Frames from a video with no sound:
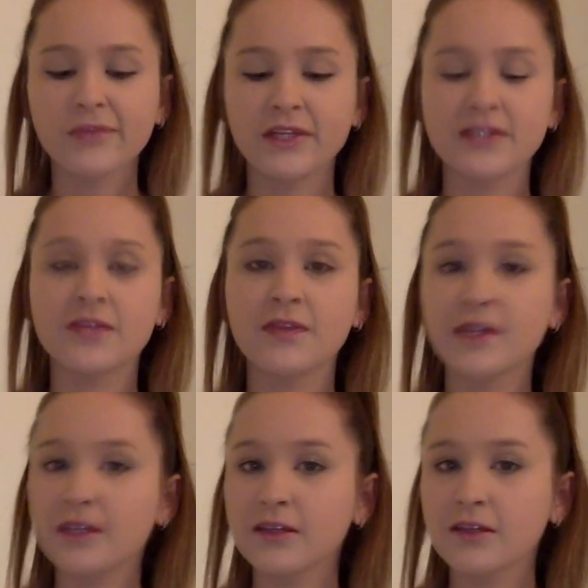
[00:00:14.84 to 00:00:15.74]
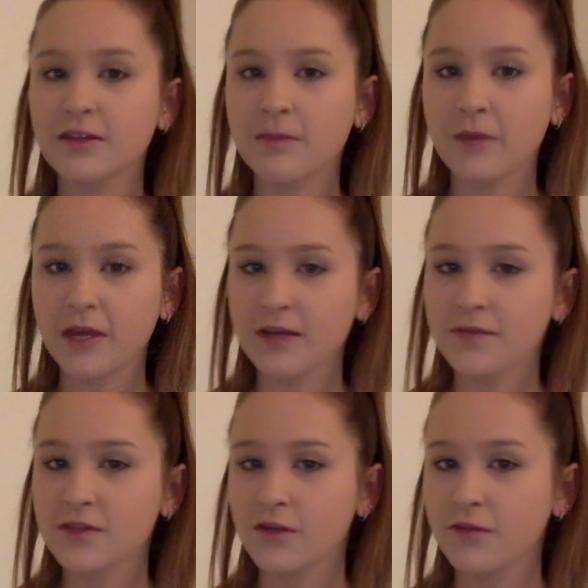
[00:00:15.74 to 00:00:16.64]
into thinking that they might have
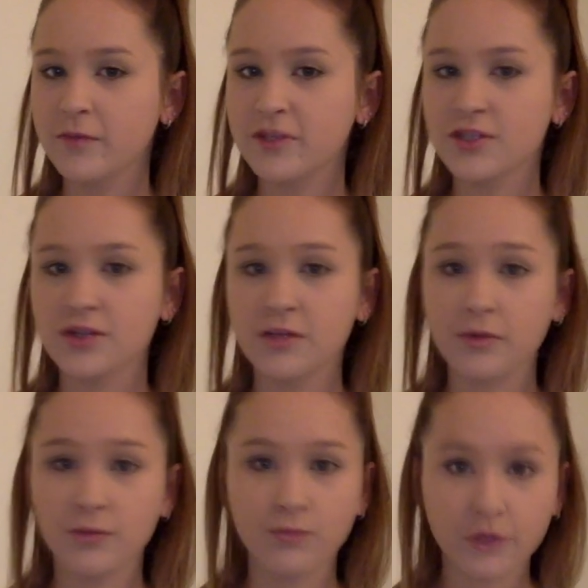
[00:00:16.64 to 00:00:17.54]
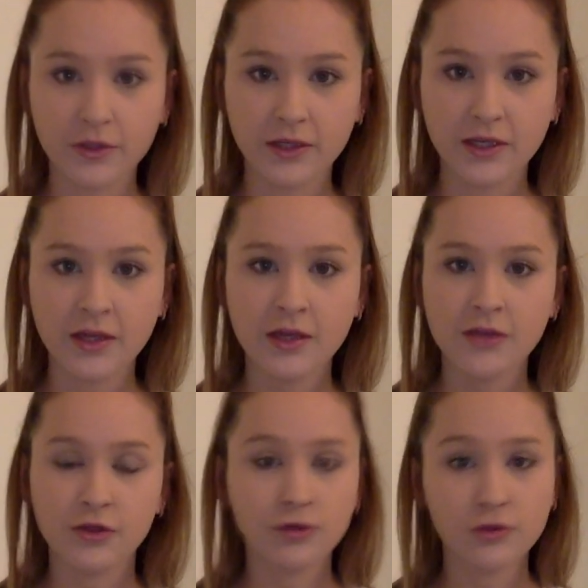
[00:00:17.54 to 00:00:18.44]
solved the mystery, but really
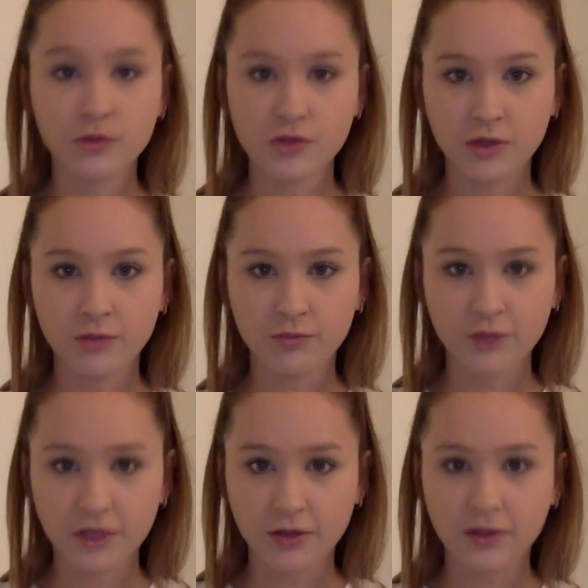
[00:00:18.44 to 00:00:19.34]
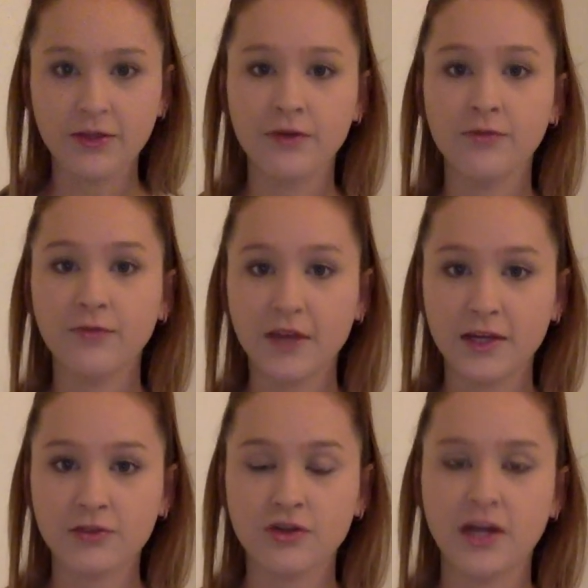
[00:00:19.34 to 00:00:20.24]
the clues aren't real and they're
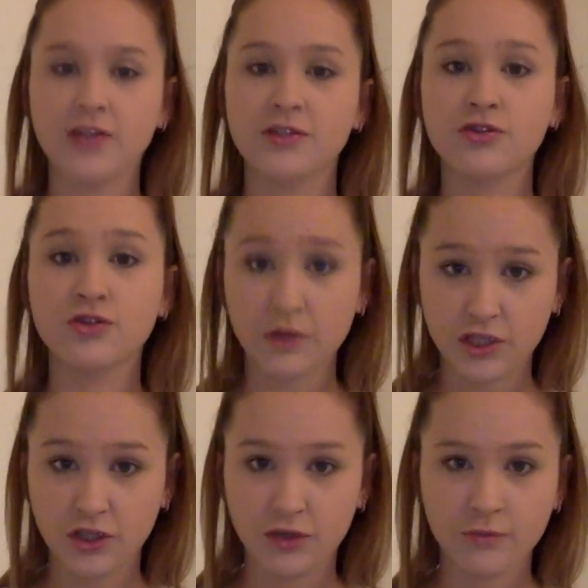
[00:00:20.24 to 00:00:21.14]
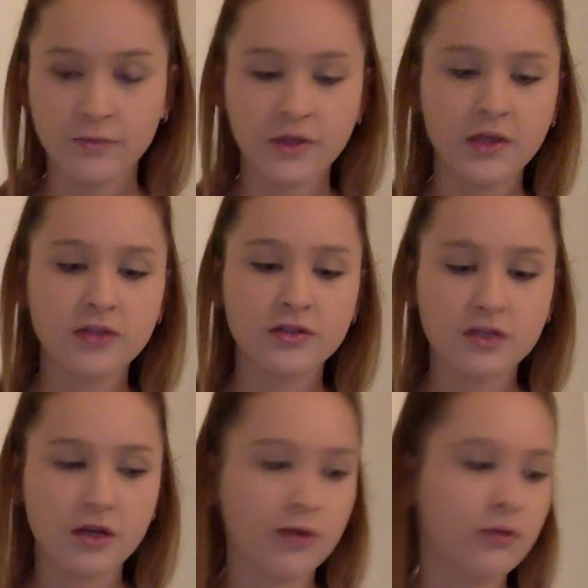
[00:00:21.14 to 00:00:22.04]
fake, trying to trick you.
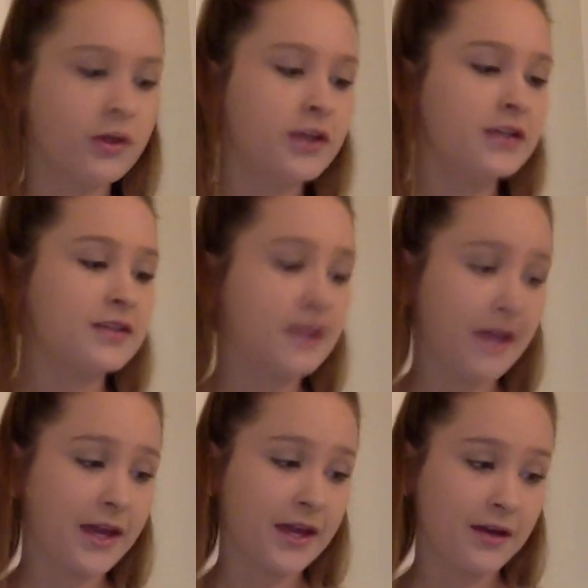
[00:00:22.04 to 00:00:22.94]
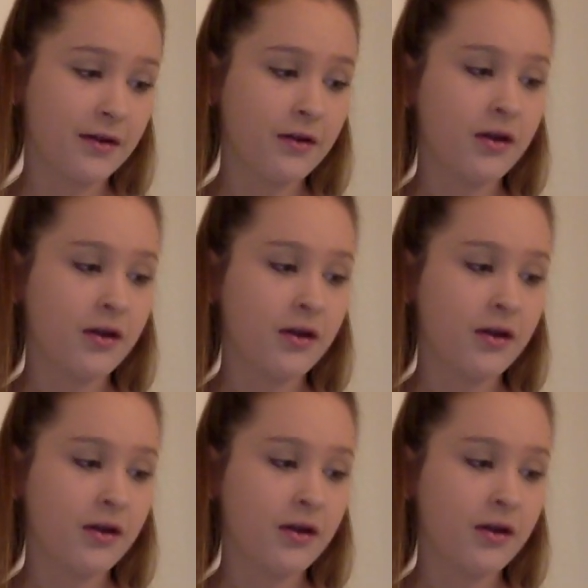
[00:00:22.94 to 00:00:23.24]
So today,